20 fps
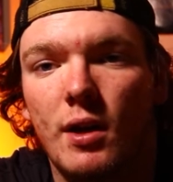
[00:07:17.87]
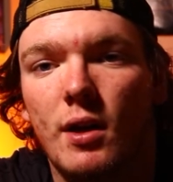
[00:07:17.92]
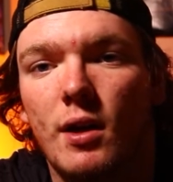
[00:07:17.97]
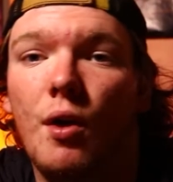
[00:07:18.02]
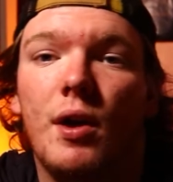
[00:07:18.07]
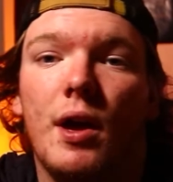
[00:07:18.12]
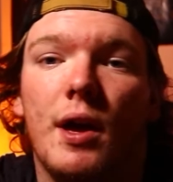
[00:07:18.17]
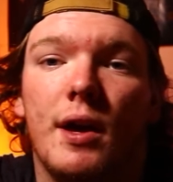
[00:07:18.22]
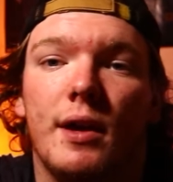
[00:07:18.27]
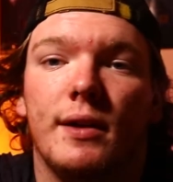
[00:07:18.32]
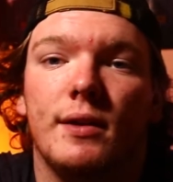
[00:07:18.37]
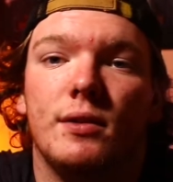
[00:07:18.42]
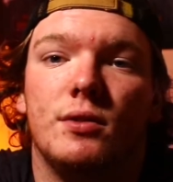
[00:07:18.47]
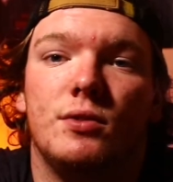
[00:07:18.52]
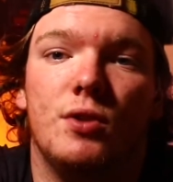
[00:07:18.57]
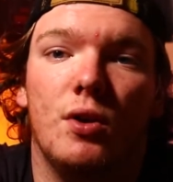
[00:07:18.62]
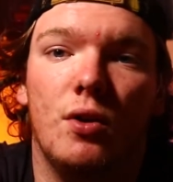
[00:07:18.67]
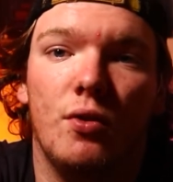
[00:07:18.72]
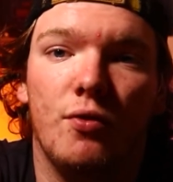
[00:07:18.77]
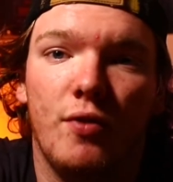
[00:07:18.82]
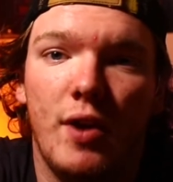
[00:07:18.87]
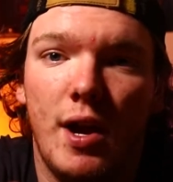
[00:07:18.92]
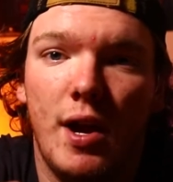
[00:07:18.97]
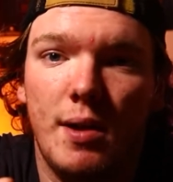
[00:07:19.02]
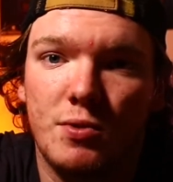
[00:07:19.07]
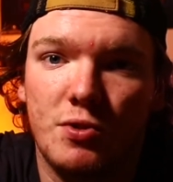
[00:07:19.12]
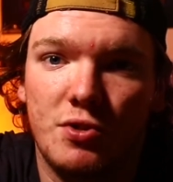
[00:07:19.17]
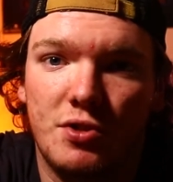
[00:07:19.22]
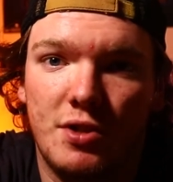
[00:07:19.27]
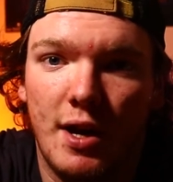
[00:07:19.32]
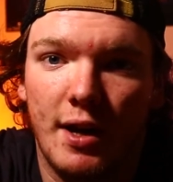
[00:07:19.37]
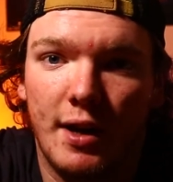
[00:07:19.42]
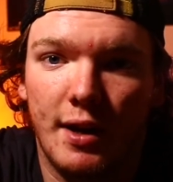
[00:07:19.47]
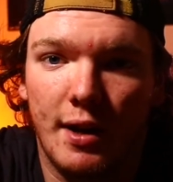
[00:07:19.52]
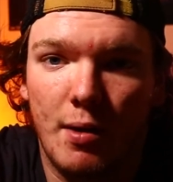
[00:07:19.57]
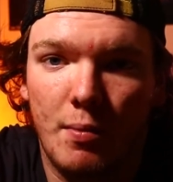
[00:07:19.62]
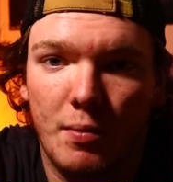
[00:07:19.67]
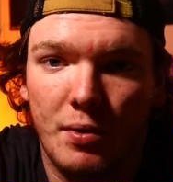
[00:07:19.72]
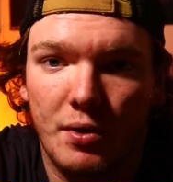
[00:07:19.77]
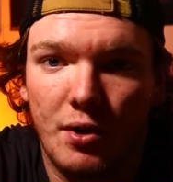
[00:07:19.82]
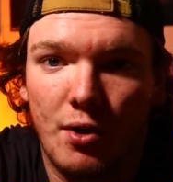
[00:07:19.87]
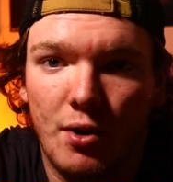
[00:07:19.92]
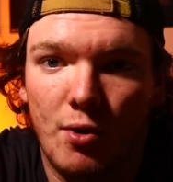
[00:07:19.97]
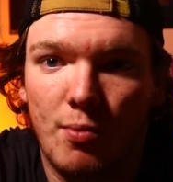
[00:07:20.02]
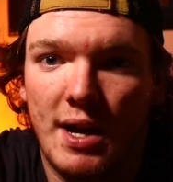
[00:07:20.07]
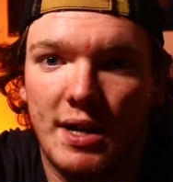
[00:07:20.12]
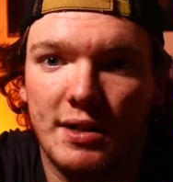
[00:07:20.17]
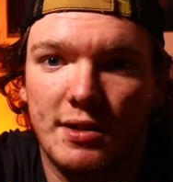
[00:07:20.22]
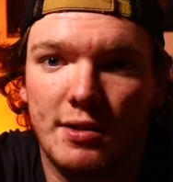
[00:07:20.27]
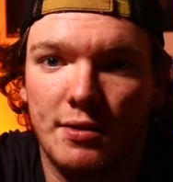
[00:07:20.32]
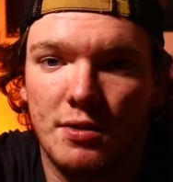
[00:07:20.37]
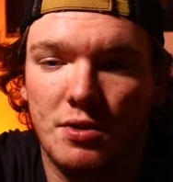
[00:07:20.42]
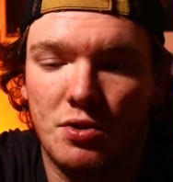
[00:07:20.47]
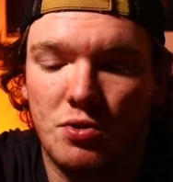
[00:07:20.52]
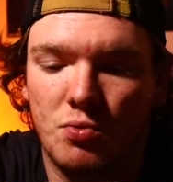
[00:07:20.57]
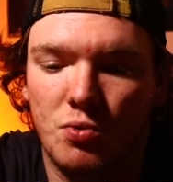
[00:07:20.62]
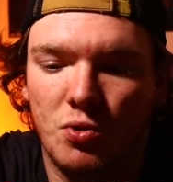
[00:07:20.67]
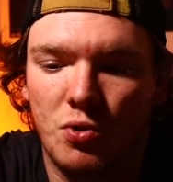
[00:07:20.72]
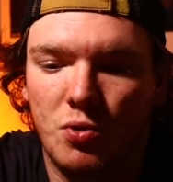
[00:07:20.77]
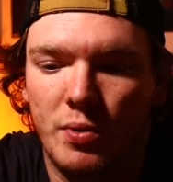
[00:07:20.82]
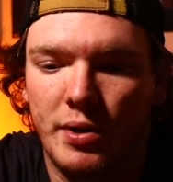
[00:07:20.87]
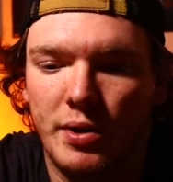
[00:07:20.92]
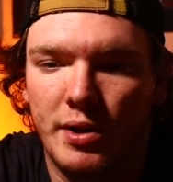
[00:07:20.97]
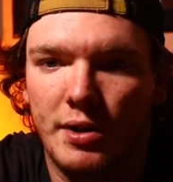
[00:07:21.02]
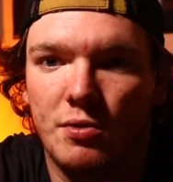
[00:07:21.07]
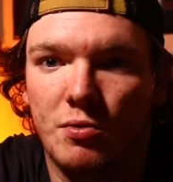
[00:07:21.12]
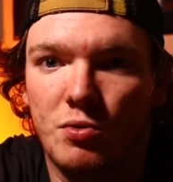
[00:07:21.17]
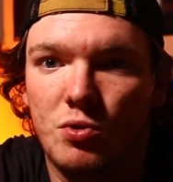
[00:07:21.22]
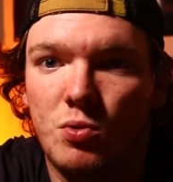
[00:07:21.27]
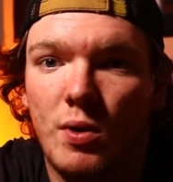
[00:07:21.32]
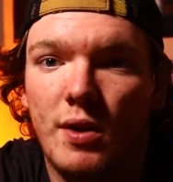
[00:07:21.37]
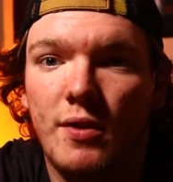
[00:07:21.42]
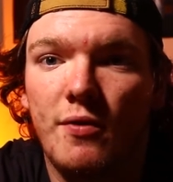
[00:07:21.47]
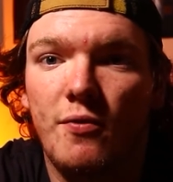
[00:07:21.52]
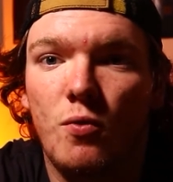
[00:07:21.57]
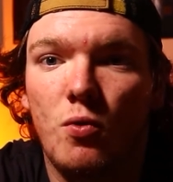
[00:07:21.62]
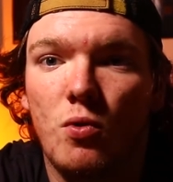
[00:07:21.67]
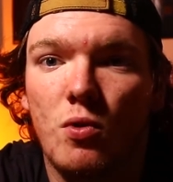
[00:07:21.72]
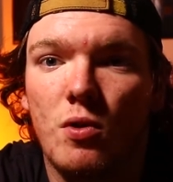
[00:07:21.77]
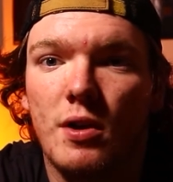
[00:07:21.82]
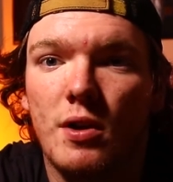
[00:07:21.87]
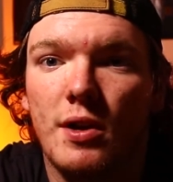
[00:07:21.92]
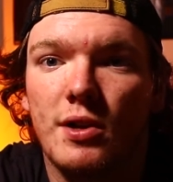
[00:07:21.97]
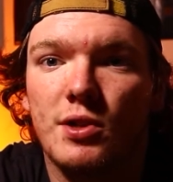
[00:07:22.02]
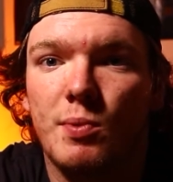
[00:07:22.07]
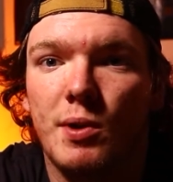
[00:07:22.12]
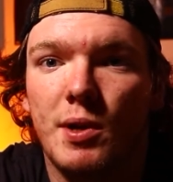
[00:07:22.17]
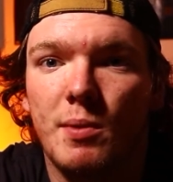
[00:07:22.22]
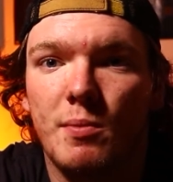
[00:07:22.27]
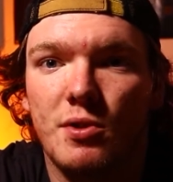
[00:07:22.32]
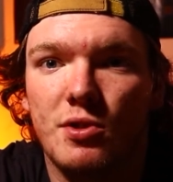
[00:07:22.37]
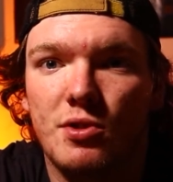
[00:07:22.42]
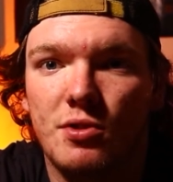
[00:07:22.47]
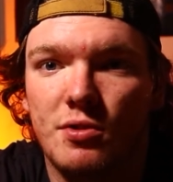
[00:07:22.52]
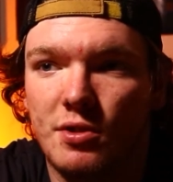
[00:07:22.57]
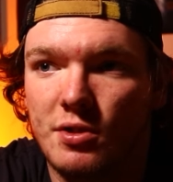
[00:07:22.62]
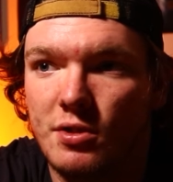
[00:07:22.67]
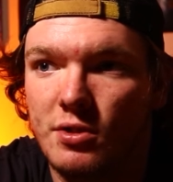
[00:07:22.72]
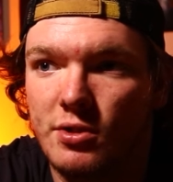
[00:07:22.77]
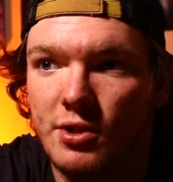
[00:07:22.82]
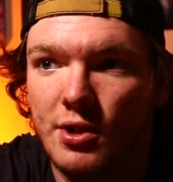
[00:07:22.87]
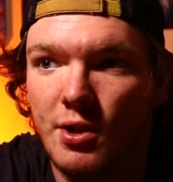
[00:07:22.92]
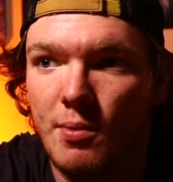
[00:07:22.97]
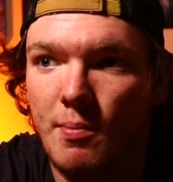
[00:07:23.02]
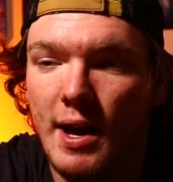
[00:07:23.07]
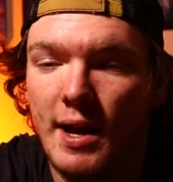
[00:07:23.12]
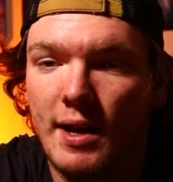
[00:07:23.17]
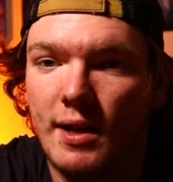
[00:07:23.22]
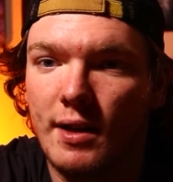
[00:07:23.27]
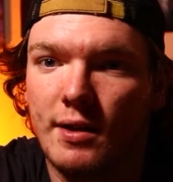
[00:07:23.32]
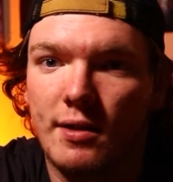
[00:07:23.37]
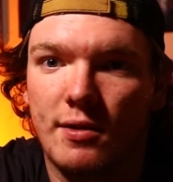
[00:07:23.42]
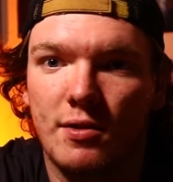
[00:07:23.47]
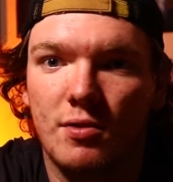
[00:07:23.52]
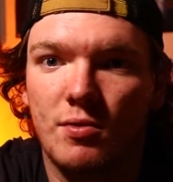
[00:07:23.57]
Okay, so frames per second, I'm going to go back to this real quick. So 24 is pretty much the cinematic